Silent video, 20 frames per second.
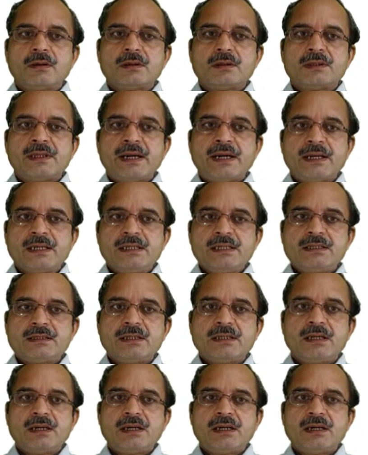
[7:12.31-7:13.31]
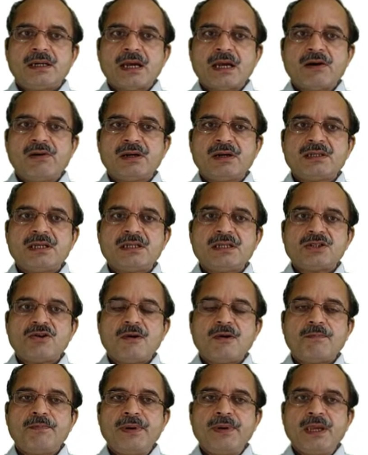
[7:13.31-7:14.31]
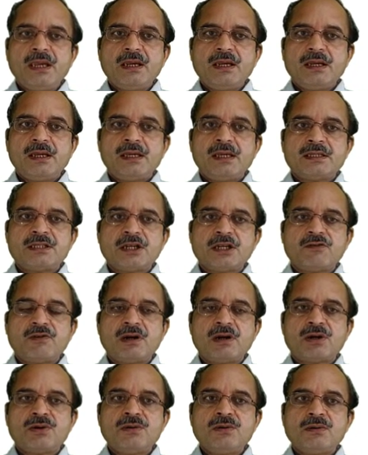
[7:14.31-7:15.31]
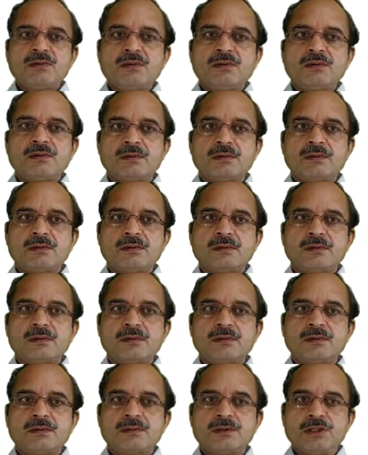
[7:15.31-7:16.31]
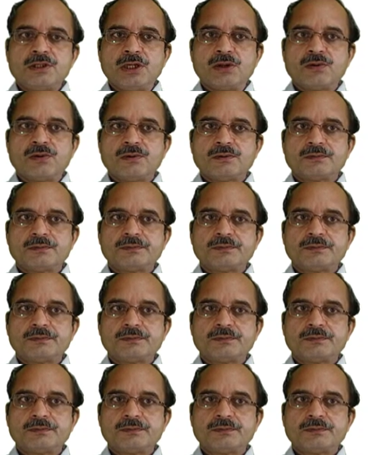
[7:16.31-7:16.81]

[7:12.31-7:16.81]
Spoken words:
That is, divergence of B is equal to 0.